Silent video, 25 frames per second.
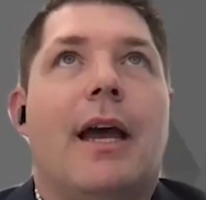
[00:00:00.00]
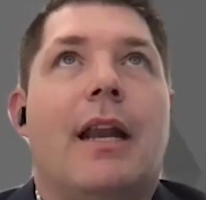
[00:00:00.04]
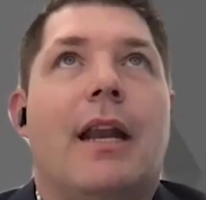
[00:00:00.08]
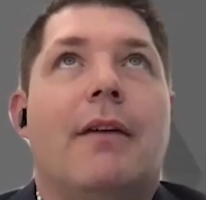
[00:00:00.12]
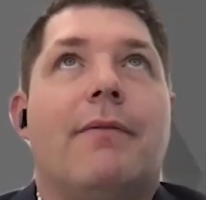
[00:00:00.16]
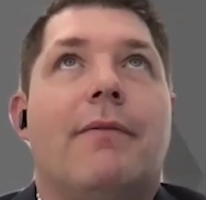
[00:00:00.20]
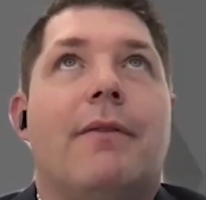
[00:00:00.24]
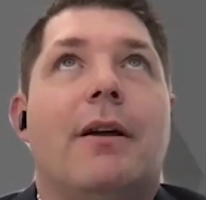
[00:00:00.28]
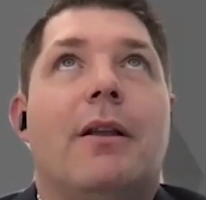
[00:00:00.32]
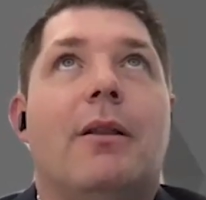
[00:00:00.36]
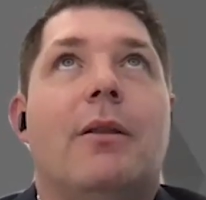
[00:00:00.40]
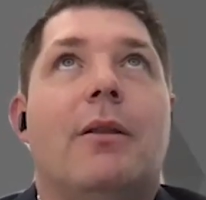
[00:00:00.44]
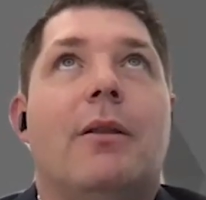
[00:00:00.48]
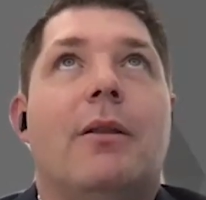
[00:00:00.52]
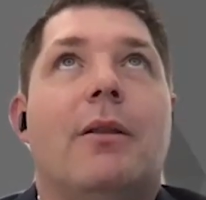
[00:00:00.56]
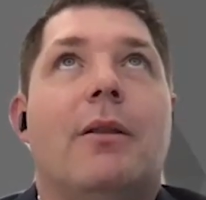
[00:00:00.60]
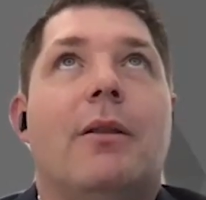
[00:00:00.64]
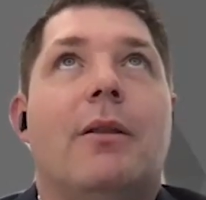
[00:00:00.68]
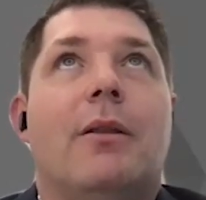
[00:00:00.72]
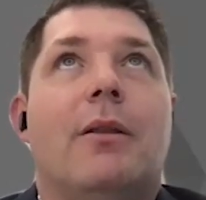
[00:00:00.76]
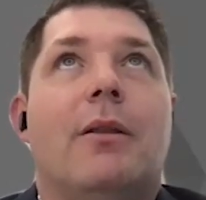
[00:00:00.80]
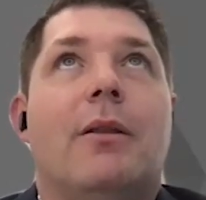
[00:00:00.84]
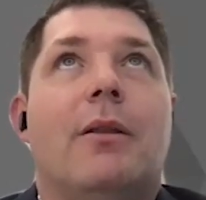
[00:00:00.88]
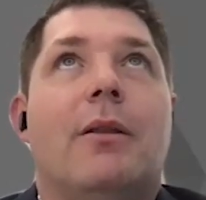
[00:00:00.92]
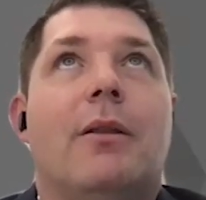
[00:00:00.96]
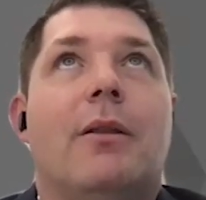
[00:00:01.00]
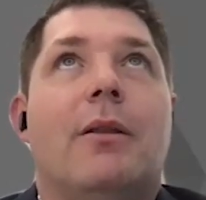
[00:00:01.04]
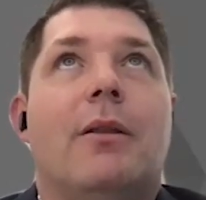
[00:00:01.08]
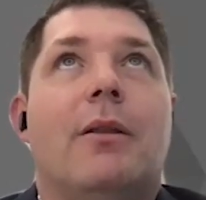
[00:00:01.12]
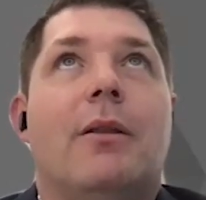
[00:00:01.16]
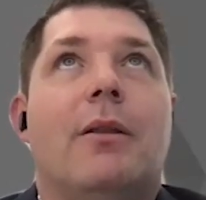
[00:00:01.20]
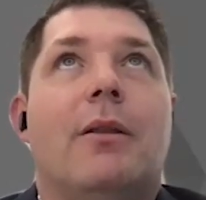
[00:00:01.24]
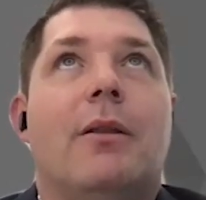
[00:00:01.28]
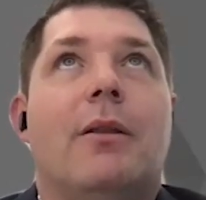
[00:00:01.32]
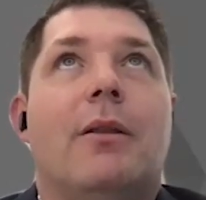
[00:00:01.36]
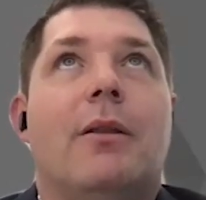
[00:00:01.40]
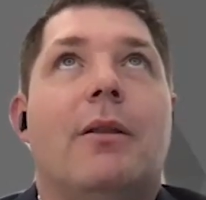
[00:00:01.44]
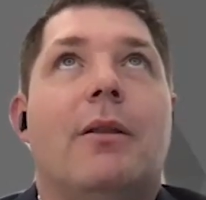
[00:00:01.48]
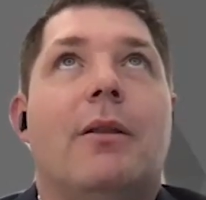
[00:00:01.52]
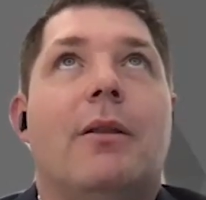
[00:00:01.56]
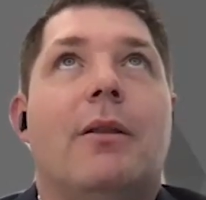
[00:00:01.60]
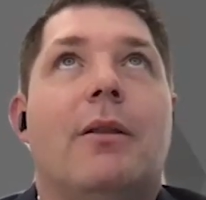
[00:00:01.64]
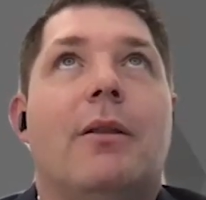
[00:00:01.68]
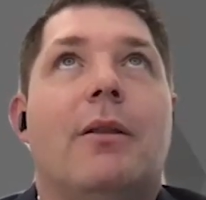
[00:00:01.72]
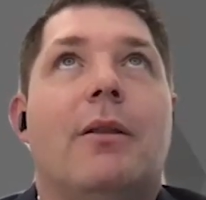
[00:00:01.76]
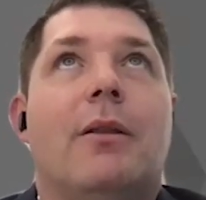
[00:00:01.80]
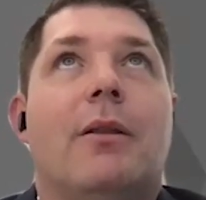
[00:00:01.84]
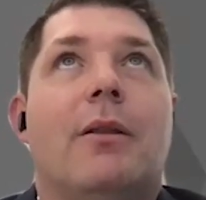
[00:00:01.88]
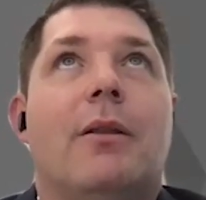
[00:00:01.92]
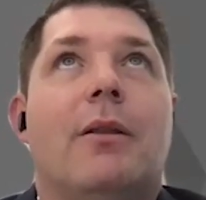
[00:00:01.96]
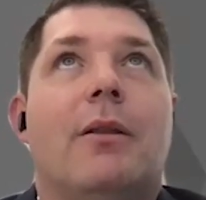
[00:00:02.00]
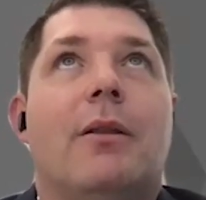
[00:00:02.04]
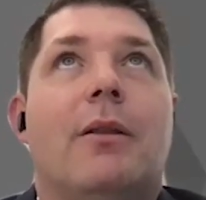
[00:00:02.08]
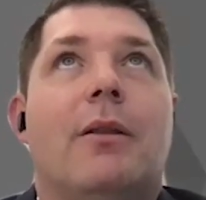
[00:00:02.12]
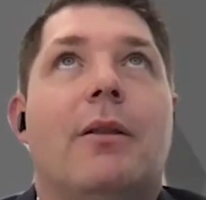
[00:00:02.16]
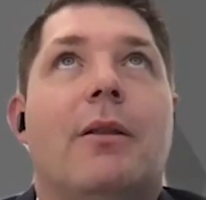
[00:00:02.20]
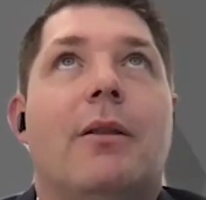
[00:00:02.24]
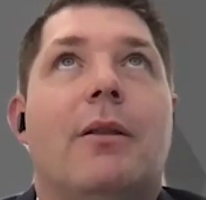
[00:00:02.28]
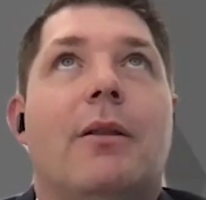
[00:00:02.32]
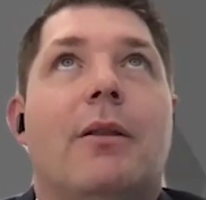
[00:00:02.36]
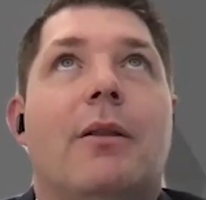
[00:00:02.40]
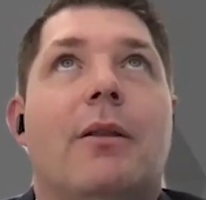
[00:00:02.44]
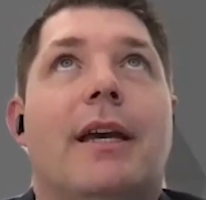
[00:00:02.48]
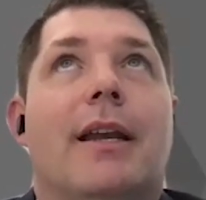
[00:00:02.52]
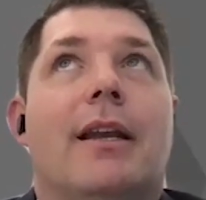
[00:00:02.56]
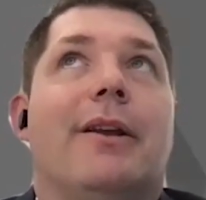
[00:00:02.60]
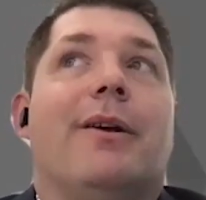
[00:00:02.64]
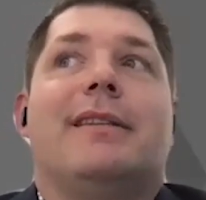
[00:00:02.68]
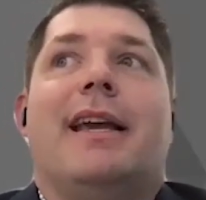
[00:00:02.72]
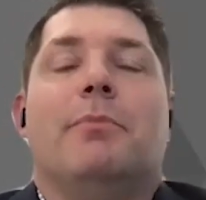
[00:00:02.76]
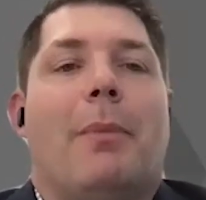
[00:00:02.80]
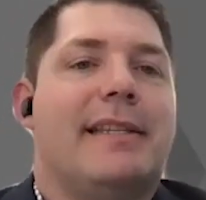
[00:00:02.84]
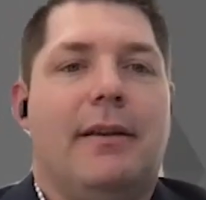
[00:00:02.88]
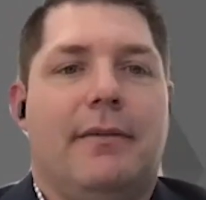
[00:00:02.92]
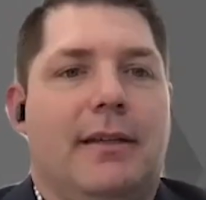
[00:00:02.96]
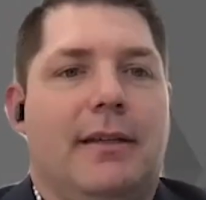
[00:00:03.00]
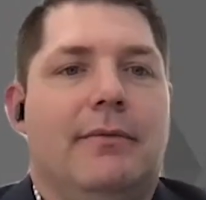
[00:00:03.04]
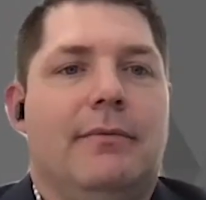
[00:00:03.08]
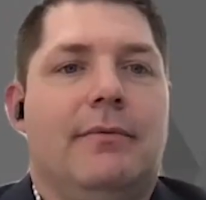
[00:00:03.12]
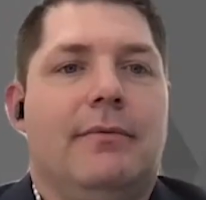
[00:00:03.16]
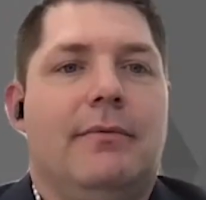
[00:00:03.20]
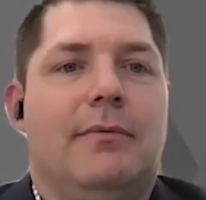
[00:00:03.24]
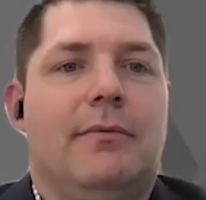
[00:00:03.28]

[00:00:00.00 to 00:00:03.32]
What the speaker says: And if I look at, you know, if I'd say it's more about safety